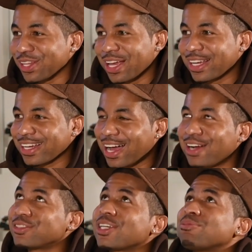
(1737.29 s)
Like I
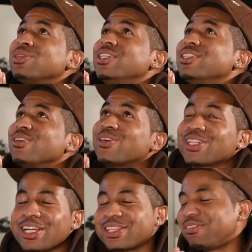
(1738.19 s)
was like, please, Lord,
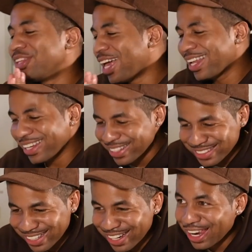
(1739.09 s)
like let me land this.
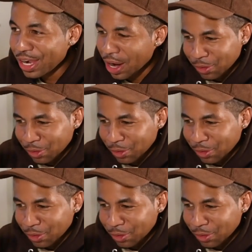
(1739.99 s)
Yeah. I